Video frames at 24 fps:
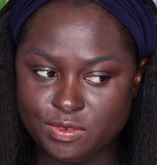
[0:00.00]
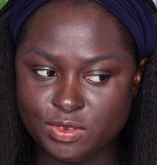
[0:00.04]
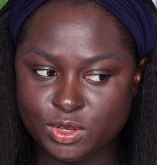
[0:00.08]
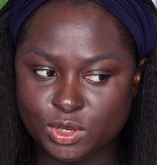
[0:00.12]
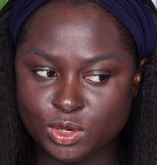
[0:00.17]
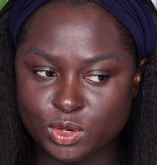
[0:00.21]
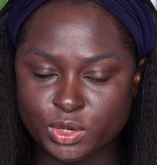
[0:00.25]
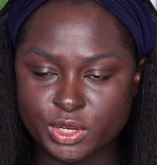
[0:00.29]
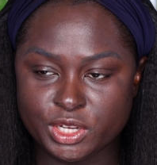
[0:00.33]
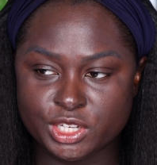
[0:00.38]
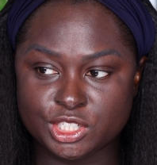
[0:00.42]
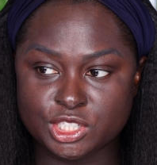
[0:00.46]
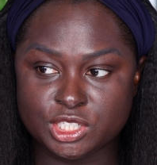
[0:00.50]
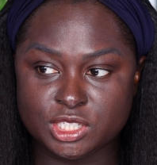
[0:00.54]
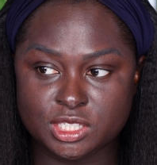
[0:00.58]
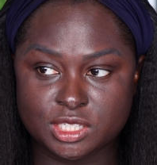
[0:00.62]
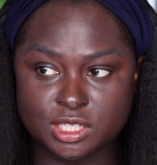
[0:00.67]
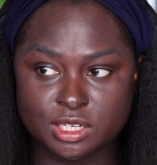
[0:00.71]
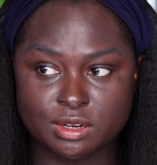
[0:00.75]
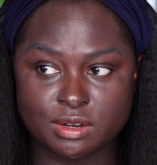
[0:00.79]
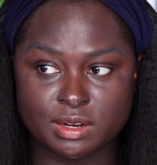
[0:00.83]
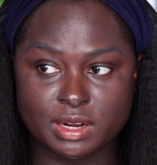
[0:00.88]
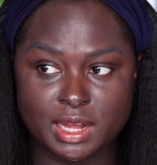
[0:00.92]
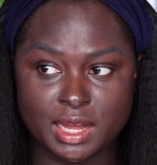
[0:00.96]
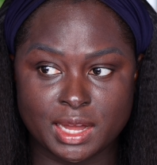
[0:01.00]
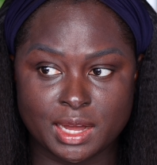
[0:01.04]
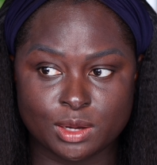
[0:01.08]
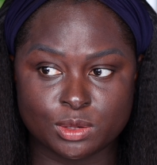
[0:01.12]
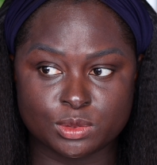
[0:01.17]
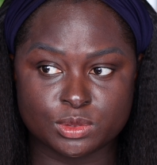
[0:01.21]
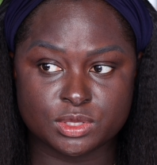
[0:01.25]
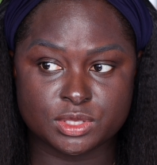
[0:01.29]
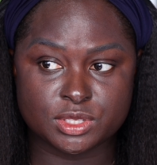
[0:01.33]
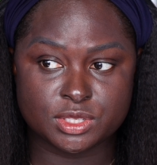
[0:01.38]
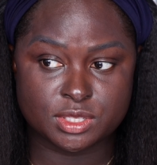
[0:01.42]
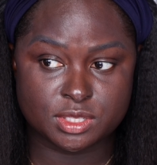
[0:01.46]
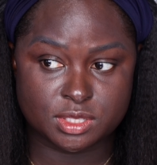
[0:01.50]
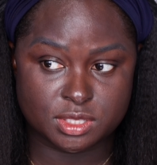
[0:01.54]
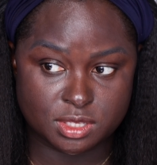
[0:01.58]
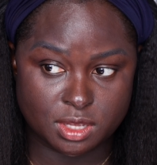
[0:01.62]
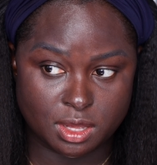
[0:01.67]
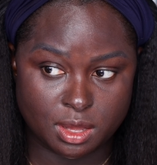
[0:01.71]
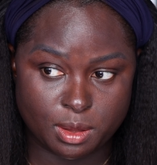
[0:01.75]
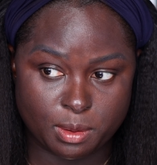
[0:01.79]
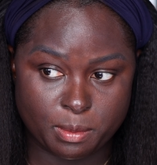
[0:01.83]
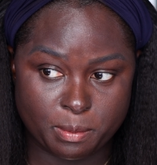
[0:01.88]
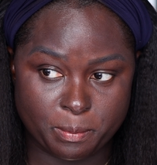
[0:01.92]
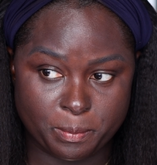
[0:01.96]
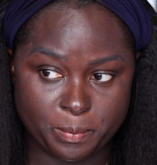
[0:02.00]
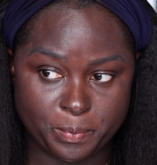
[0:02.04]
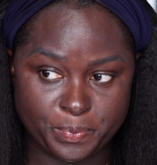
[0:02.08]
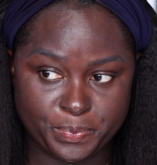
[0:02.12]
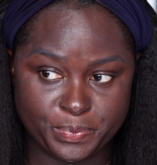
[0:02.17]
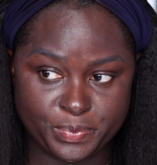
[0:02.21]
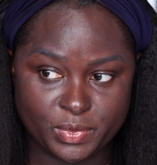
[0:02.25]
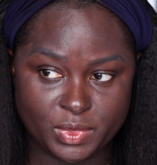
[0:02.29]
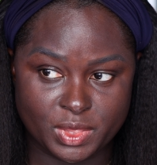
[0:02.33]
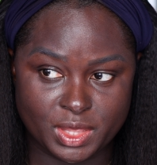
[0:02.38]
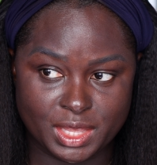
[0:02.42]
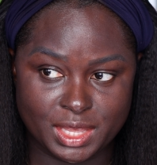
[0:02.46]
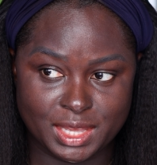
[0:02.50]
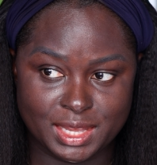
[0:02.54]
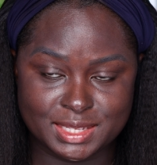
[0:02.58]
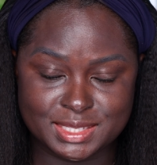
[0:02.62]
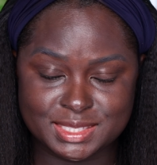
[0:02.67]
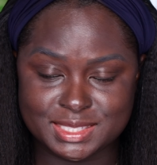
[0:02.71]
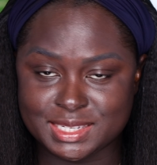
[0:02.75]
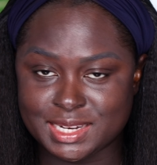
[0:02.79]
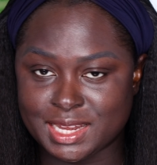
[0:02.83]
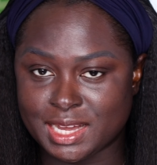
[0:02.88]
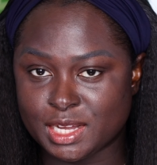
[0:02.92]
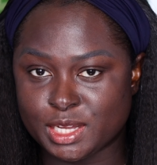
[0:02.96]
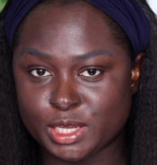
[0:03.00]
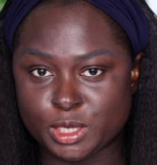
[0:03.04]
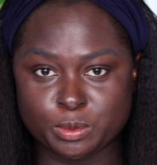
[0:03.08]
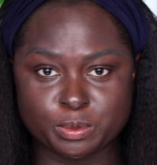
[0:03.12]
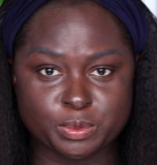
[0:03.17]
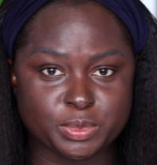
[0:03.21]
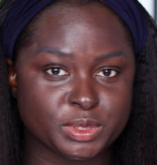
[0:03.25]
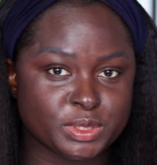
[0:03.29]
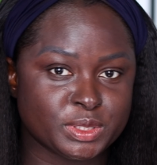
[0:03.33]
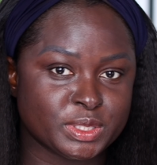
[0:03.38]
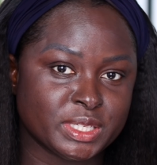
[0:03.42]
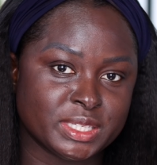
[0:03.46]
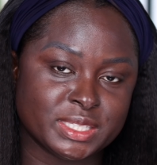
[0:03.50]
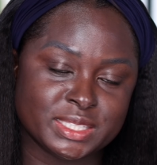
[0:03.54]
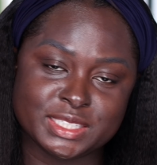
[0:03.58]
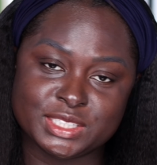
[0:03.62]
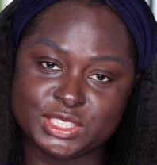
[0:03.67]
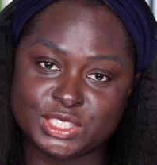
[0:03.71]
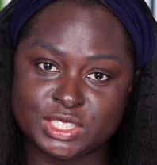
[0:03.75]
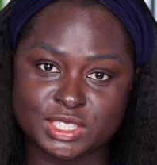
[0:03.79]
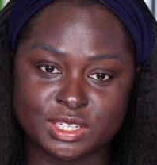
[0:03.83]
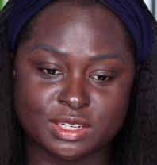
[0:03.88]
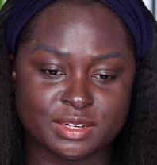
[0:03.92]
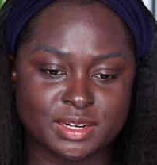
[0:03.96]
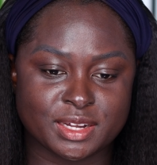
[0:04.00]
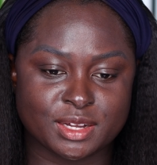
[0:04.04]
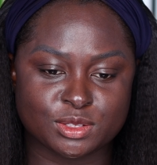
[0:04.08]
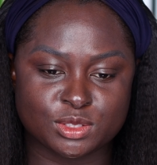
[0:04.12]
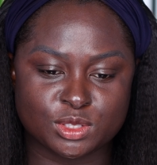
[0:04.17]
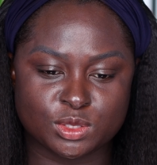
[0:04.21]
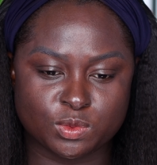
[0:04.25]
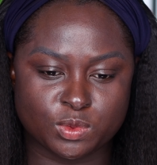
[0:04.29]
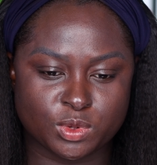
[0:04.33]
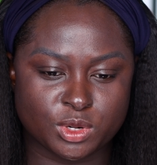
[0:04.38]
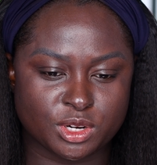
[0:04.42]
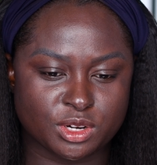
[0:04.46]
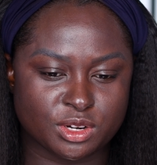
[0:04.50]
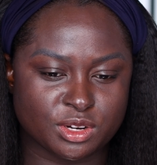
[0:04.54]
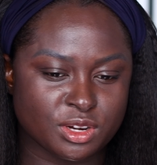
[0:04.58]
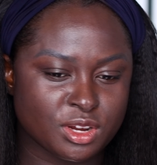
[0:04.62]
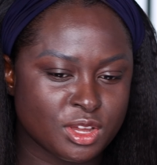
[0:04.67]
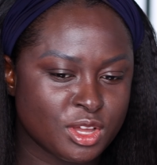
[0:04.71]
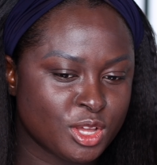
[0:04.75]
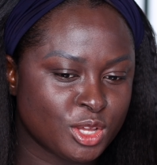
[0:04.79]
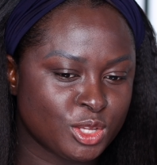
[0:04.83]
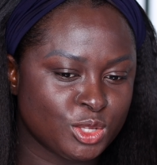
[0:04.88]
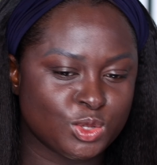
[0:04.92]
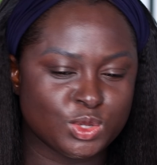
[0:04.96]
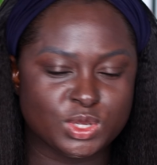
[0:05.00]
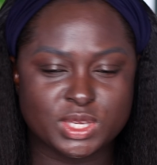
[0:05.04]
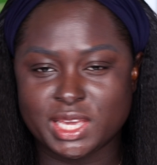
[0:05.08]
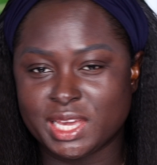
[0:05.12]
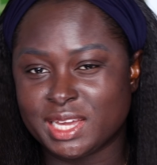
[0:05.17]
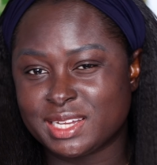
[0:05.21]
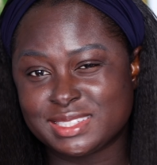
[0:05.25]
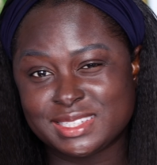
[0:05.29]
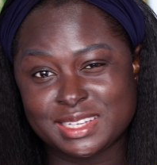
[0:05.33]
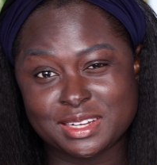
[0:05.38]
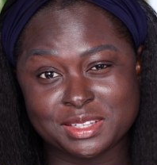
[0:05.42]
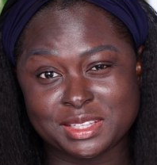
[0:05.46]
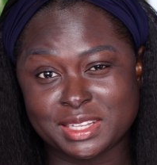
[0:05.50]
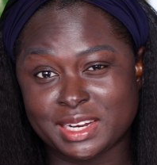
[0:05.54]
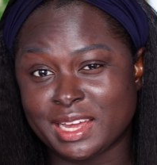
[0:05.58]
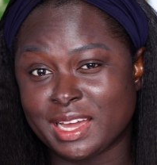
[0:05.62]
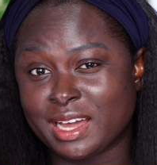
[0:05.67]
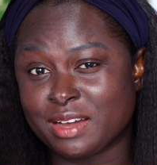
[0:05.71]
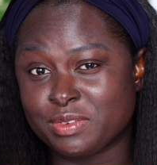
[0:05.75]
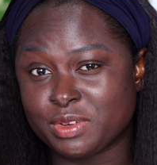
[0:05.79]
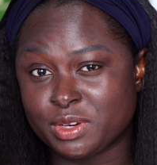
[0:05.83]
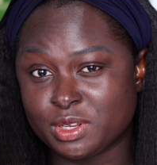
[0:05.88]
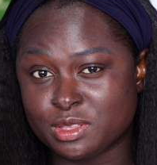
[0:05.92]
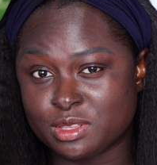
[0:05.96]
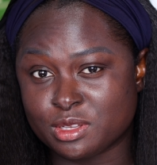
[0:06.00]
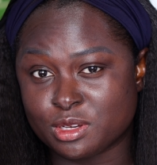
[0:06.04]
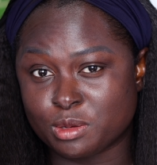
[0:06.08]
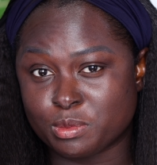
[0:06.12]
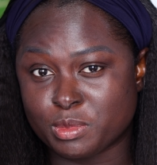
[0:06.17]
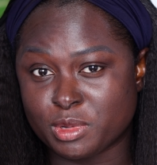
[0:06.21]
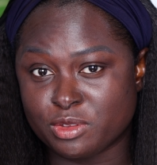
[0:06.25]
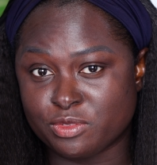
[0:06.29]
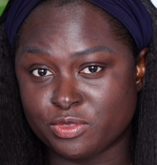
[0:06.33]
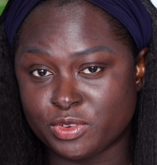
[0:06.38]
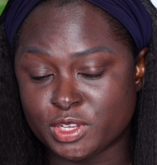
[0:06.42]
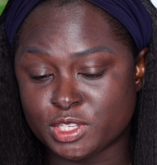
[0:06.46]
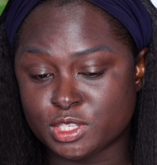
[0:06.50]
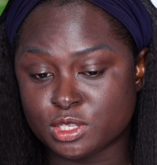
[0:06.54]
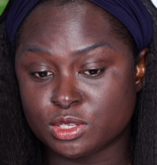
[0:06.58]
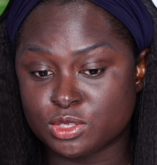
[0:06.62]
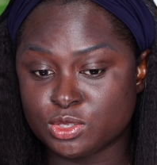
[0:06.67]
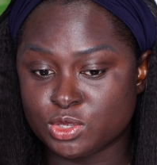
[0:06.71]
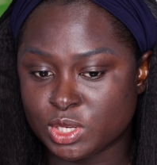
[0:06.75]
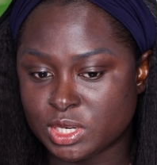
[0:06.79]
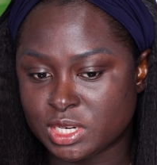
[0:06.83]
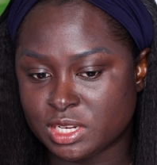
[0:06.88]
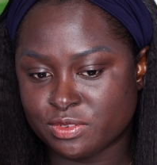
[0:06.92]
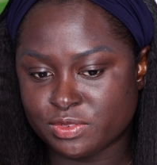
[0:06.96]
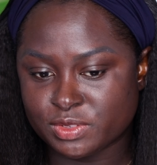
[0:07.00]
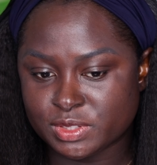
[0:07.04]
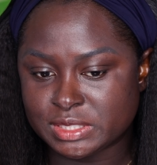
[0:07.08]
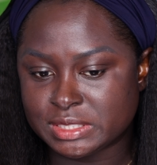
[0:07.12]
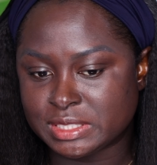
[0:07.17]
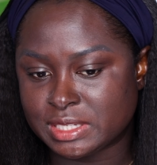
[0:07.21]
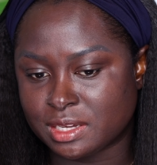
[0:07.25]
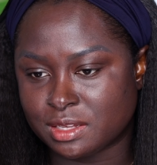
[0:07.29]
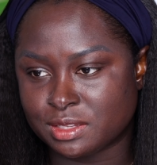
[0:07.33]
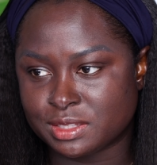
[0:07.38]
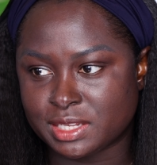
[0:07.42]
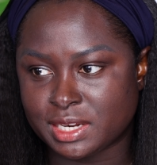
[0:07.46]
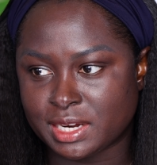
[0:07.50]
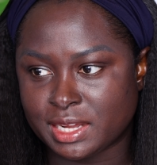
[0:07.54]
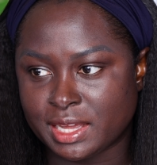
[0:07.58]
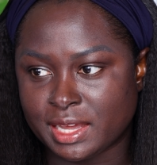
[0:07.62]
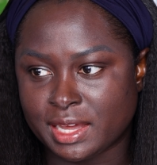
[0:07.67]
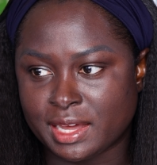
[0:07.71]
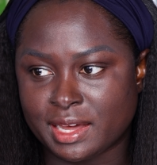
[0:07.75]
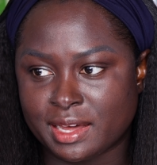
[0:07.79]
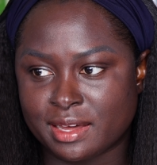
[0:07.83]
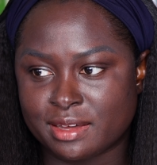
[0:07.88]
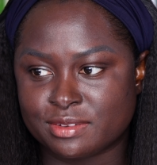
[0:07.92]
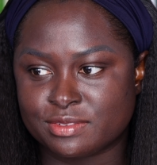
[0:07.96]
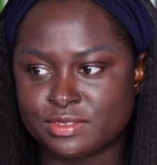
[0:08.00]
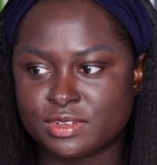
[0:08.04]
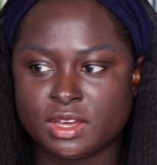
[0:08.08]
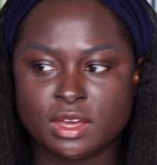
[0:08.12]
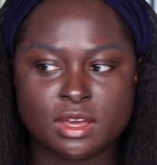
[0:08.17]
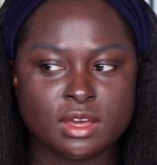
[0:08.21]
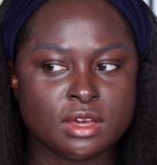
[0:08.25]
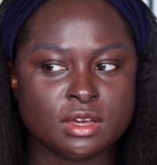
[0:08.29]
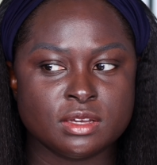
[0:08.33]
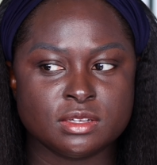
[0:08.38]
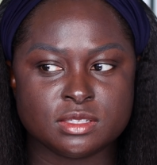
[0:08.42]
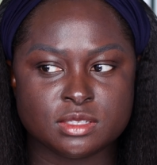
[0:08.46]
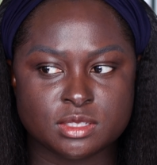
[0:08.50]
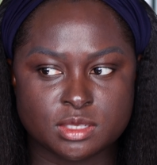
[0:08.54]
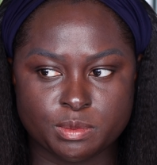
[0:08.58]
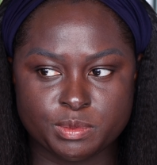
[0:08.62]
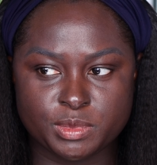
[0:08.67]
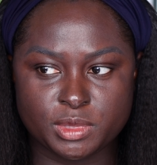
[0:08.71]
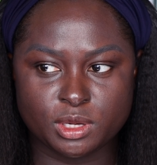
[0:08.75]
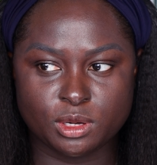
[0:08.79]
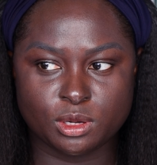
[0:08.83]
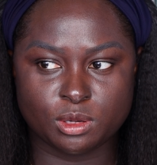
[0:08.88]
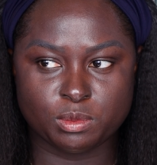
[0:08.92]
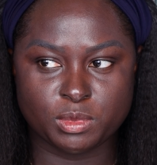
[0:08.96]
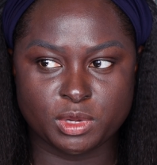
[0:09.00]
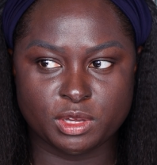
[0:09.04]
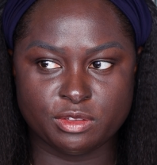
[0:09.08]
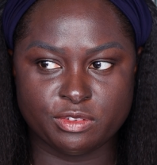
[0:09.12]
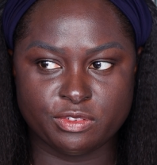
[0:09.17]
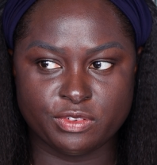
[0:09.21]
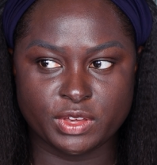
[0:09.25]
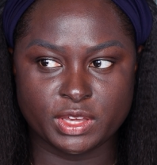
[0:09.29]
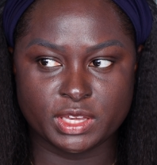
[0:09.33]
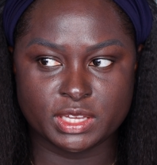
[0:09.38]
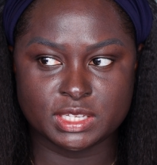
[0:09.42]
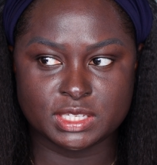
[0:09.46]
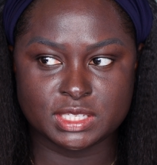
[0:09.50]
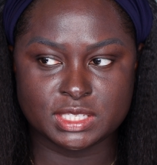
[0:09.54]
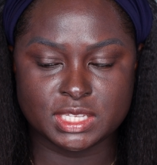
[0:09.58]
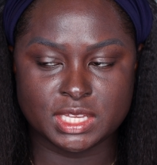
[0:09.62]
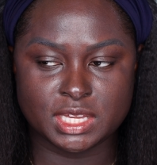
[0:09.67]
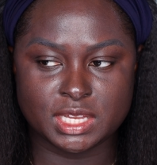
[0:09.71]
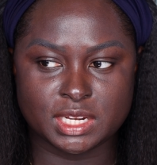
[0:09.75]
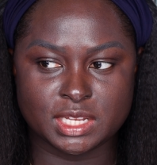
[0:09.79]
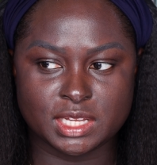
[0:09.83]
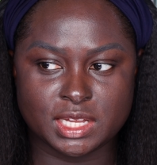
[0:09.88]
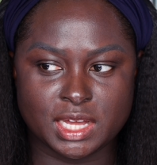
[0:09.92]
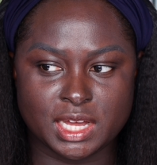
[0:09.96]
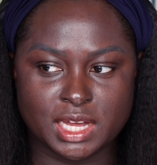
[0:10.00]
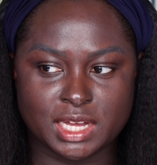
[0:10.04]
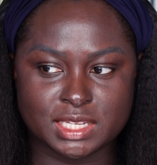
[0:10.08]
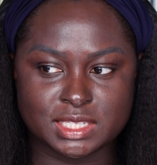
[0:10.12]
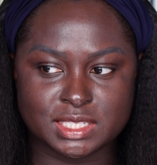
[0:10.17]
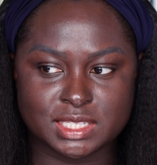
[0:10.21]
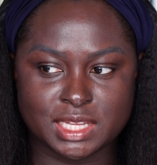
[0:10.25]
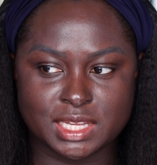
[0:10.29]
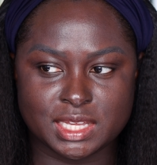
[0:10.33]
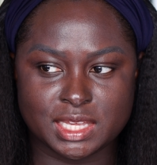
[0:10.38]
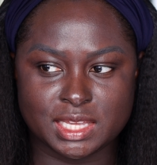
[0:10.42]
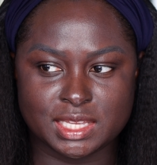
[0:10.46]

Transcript: even though it sheared out some, it's not completely sheared out to where you can't tell that I have anything on my face, because you can definitely tell that I have something on my face and it has like